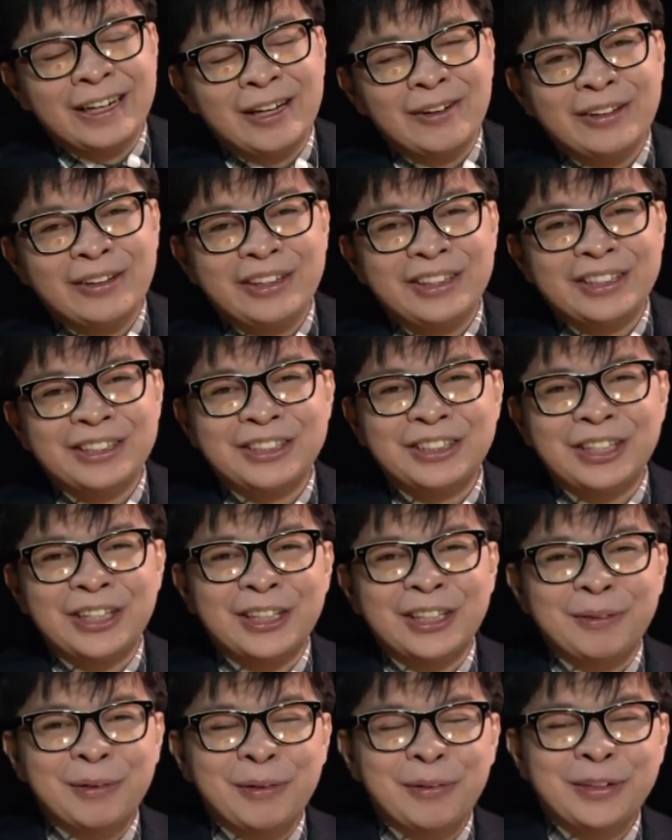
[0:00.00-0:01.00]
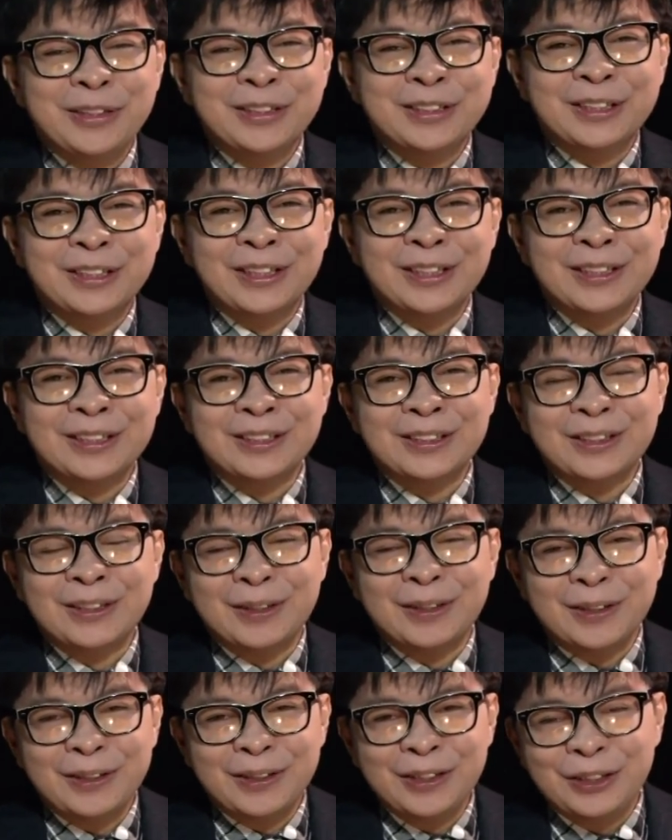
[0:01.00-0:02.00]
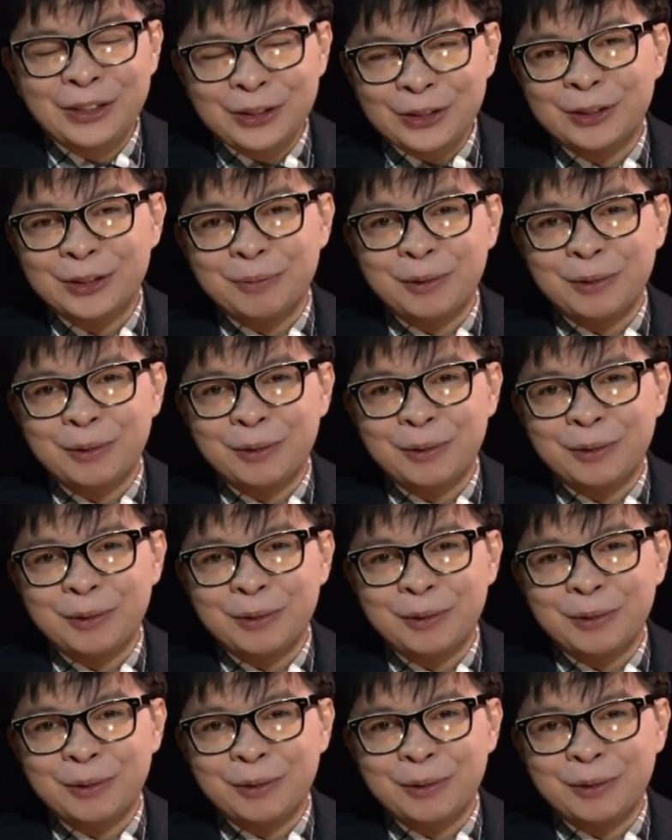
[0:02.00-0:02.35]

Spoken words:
Now, ladies and gentlemen, we discuss issues